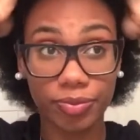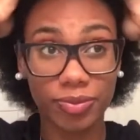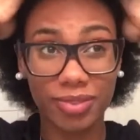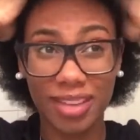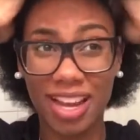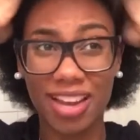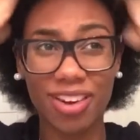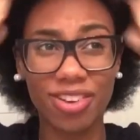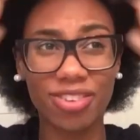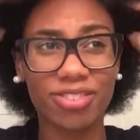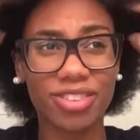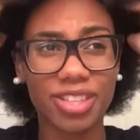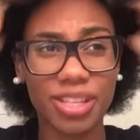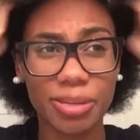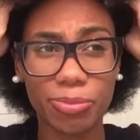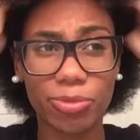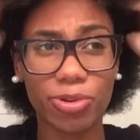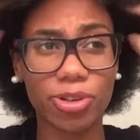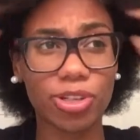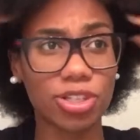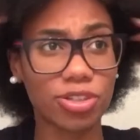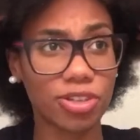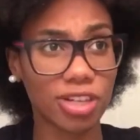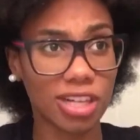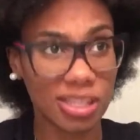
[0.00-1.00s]
I don't really
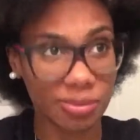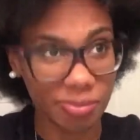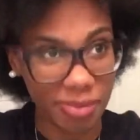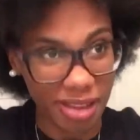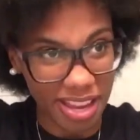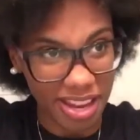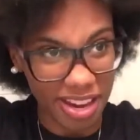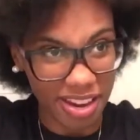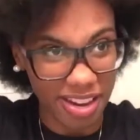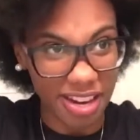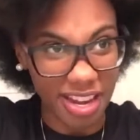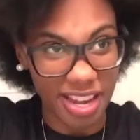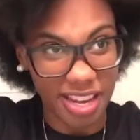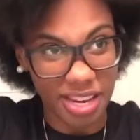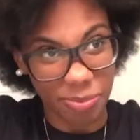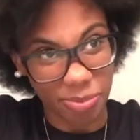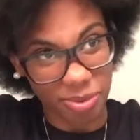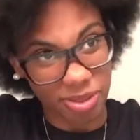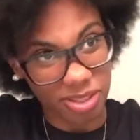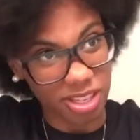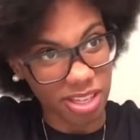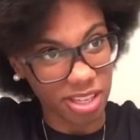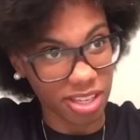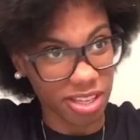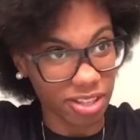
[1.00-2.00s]
moisturize my hair in any
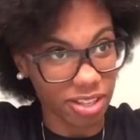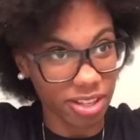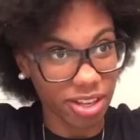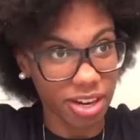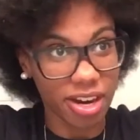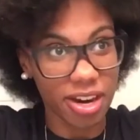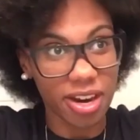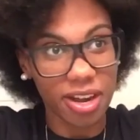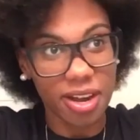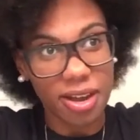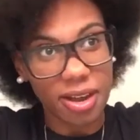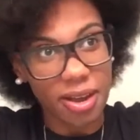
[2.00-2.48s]
particular